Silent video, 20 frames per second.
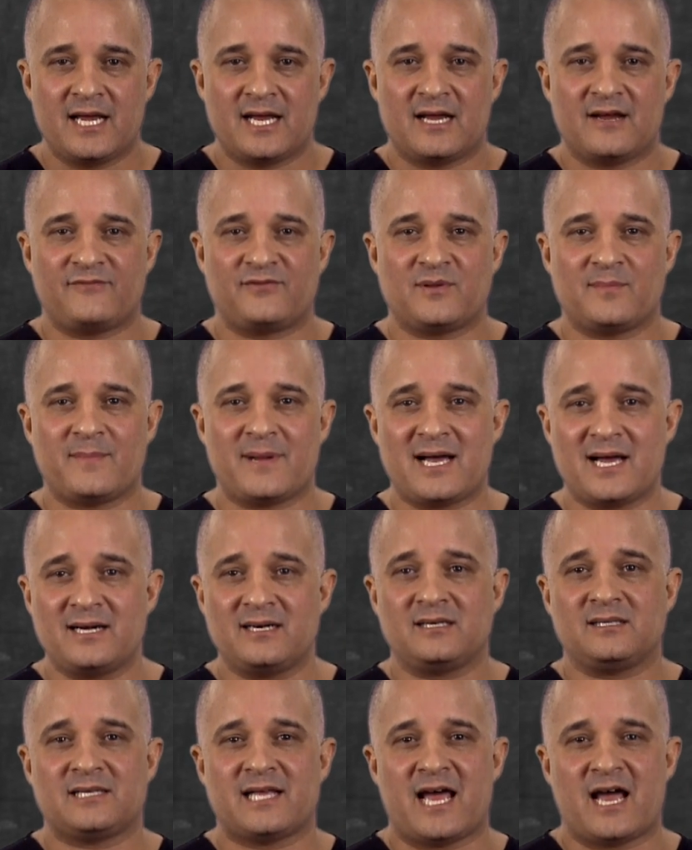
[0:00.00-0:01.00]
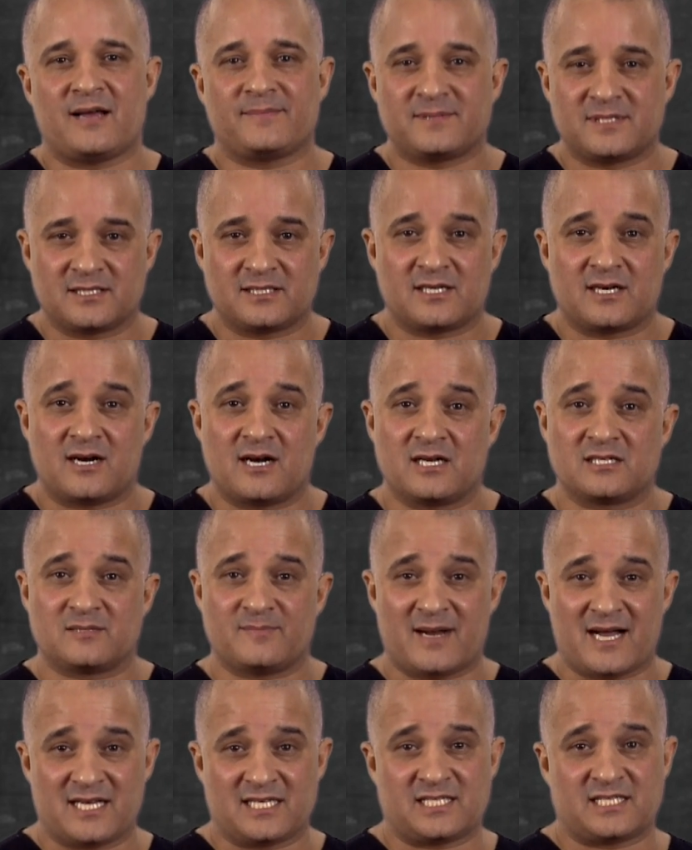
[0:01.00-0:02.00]
If the mine collapse is caused
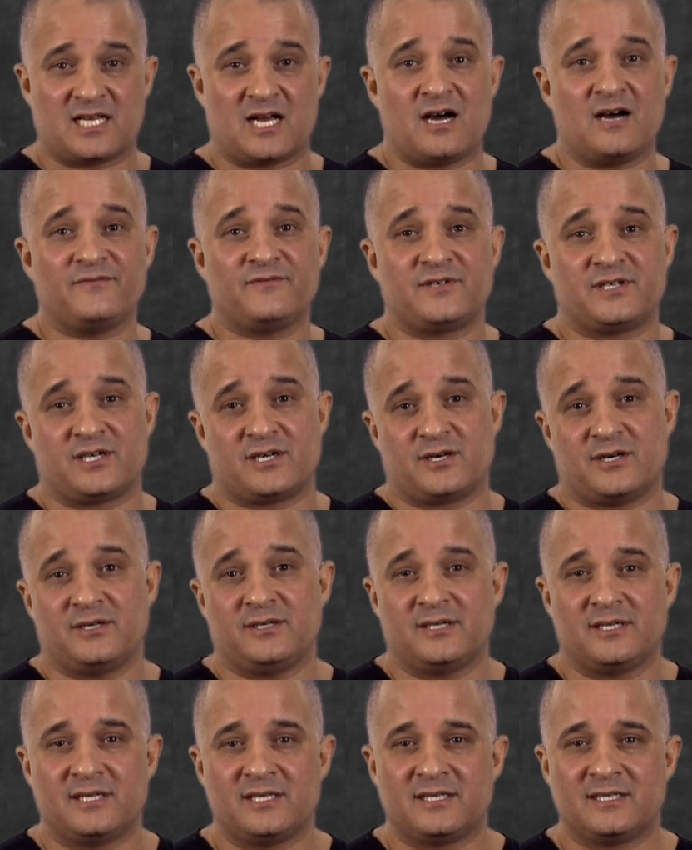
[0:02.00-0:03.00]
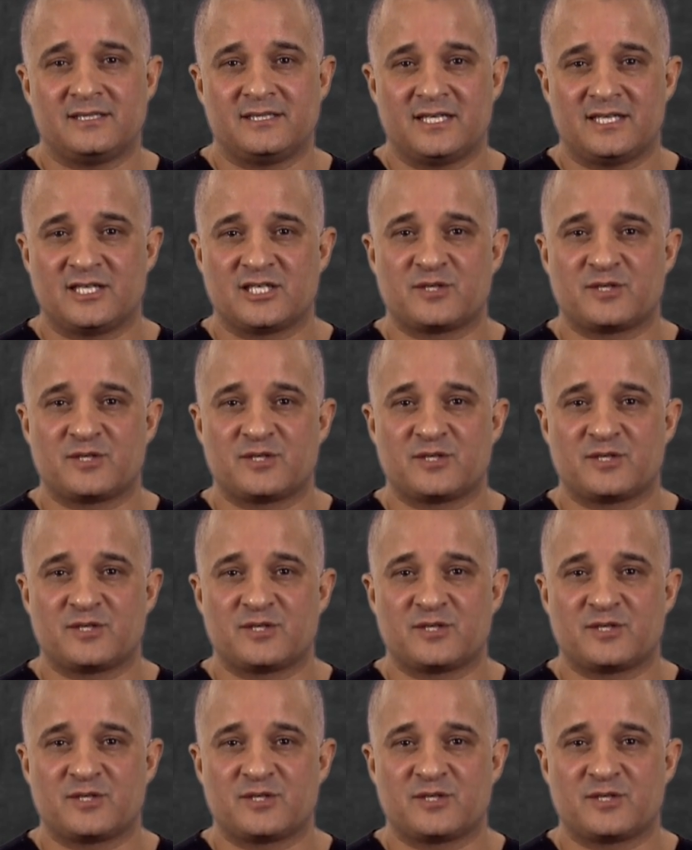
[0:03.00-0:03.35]
by soft dirt, then the